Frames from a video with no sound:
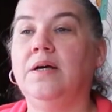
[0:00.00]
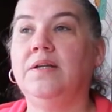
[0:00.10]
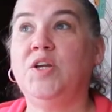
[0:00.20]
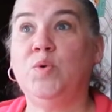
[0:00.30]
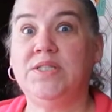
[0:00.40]

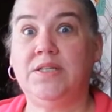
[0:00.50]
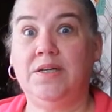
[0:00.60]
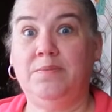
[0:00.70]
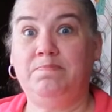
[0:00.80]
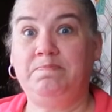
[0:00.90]
no, Noah's.
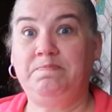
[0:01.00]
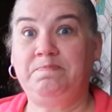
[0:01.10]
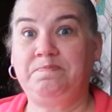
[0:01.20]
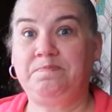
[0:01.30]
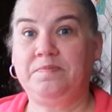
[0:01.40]
Uh,
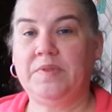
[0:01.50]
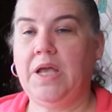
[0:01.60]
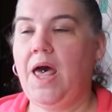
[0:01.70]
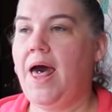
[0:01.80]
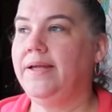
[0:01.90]

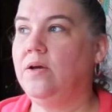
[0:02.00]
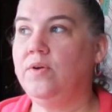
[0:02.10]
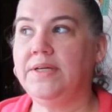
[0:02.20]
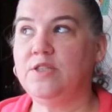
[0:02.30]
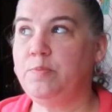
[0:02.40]
I
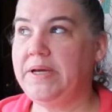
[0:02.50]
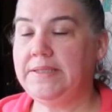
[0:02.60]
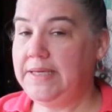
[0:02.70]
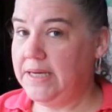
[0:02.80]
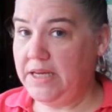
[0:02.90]
don't expect
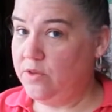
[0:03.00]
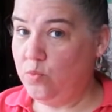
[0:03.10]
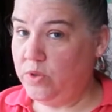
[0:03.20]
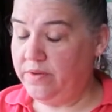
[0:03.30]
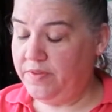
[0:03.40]
to get either
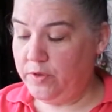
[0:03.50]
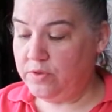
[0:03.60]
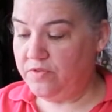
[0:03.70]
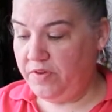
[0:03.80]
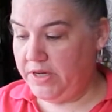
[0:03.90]
one of
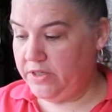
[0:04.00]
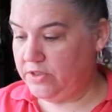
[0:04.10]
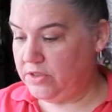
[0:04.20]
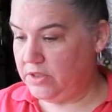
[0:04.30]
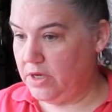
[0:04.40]
those
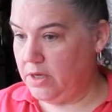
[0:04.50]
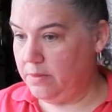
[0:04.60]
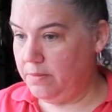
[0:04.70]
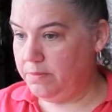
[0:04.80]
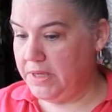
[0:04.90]
finished
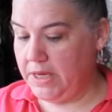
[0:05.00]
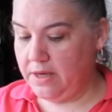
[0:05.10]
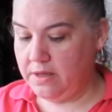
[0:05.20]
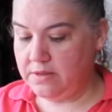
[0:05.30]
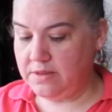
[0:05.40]
um,
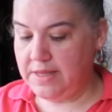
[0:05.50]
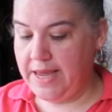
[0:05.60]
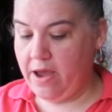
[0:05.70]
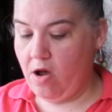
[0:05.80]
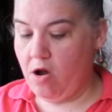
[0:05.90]
because
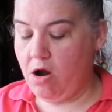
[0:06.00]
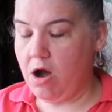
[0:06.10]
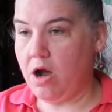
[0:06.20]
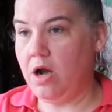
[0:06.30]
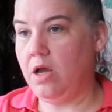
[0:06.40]
they
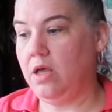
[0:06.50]
are